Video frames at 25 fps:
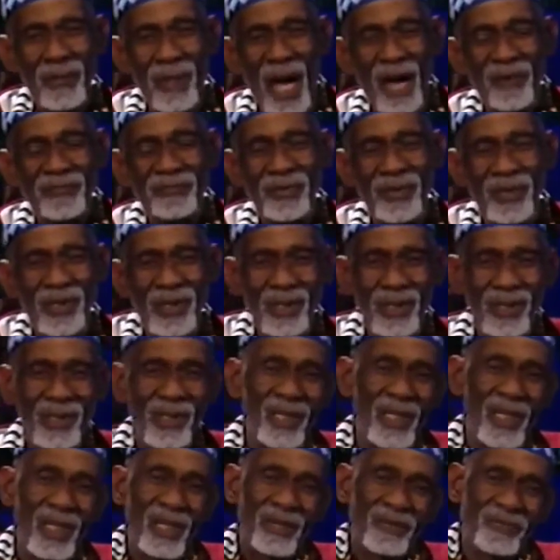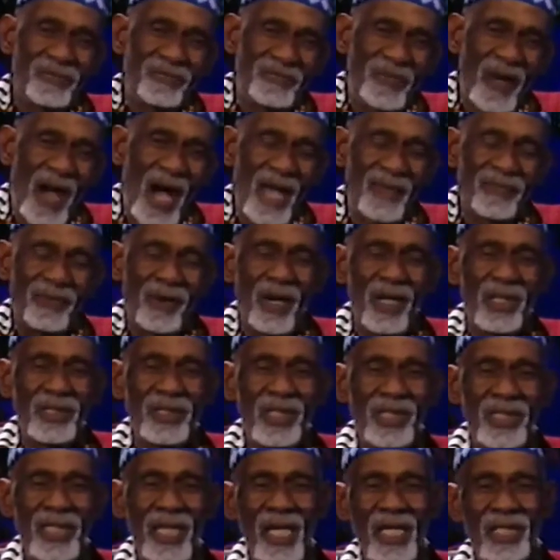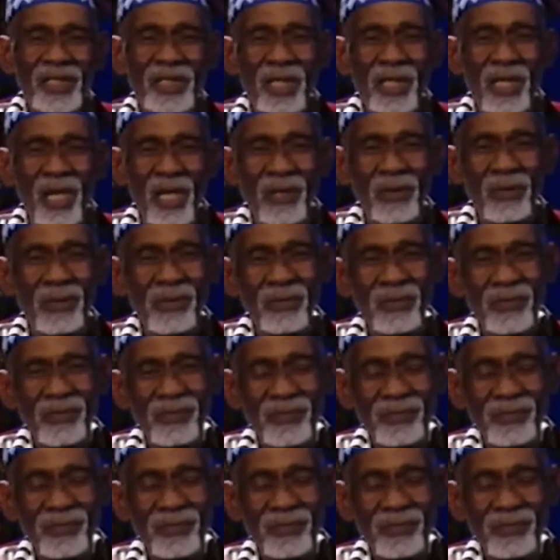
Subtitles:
from Africa 500 years ago,